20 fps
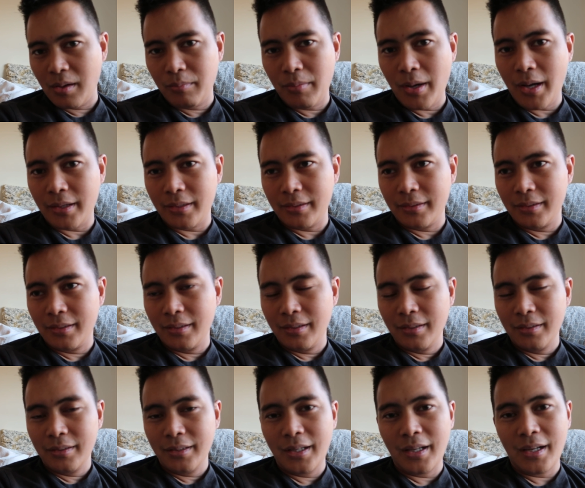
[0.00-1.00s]
But
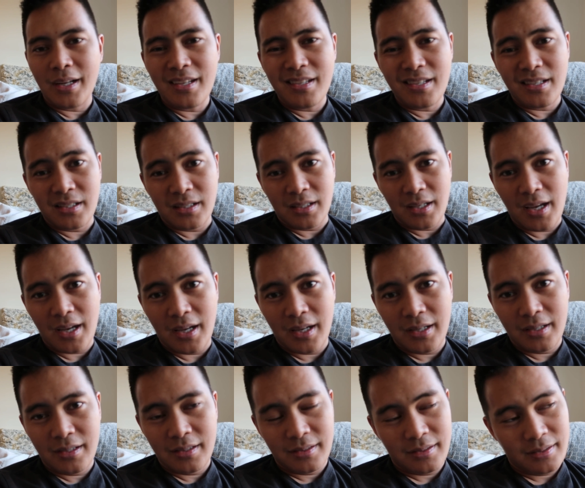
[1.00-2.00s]
can I just
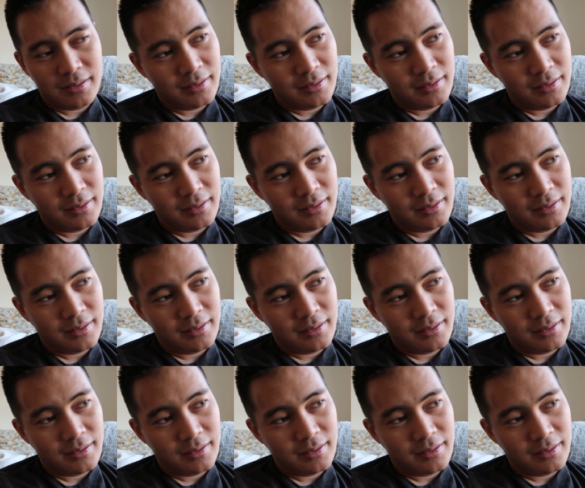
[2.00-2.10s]
say,